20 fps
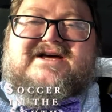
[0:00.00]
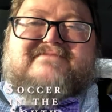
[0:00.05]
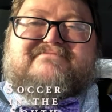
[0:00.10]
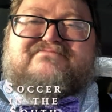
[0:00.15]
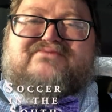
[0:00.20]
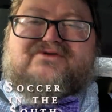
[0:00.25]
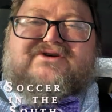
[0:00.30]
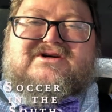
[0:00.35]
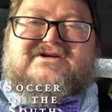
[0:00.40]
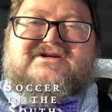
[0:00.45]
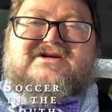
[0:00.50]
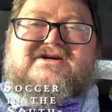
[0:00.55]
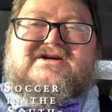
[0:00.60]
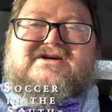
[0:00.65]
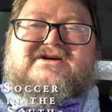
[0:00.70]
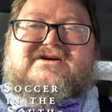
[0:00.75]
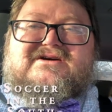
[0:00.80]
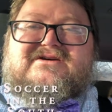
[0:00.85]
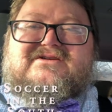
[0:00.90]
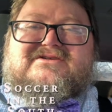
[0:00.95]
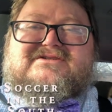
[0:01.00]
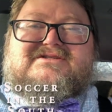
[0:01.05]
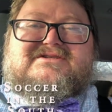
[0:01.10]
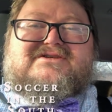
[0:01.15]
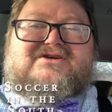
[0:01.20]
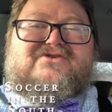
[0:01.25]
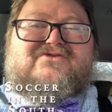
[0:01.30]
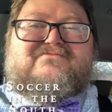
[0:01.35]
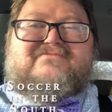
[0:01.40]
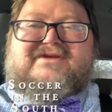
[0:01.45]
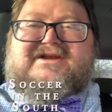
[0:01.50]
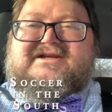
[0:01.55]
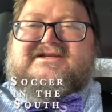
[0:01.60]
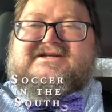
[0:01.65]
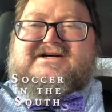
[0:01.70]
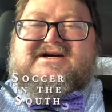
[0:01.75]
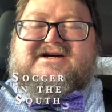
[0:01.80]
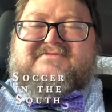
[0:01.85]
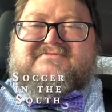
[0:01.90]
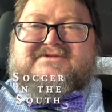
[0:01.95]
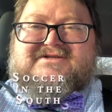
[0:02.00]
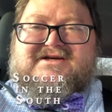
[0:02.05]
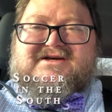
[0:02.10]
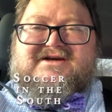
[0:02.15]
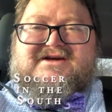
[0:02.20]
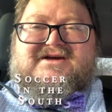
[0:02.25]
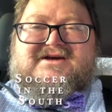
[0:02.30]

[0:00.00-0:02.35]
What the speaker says: that book so many times.